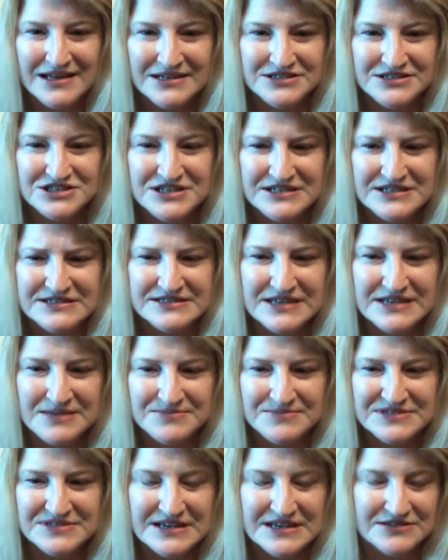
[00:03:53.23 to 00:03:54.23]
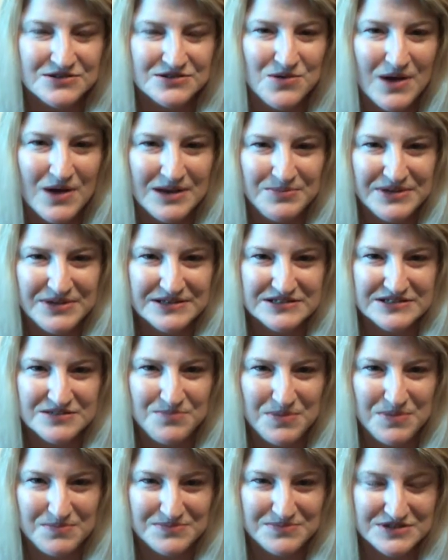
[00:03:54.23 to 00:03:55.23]
She's sent quite a bit
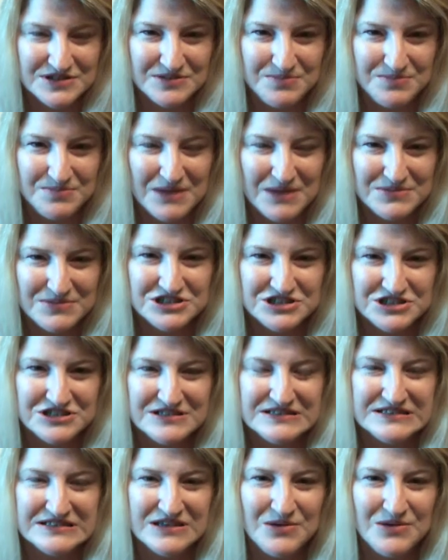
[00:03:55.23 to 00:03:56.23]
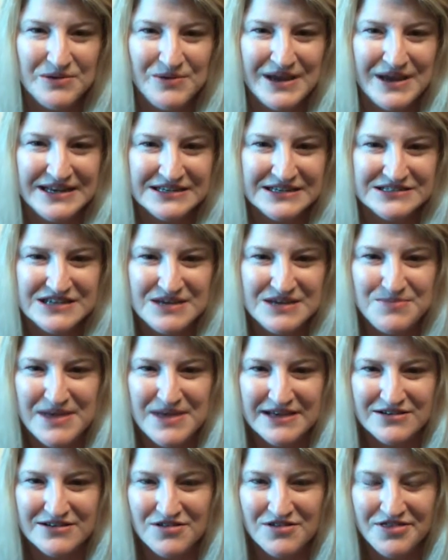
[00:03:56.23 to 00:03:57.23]
to publishers, so we're waiting to hear
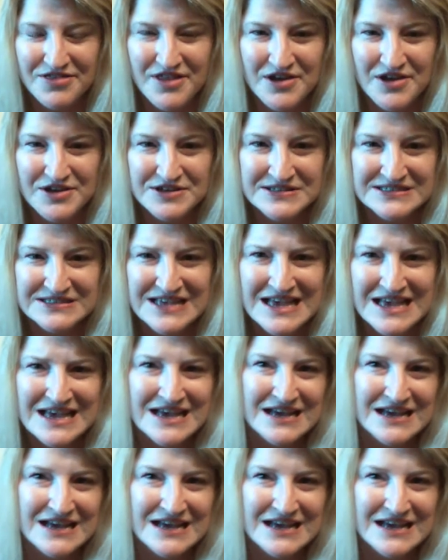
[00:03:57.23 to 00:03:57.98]
back on those.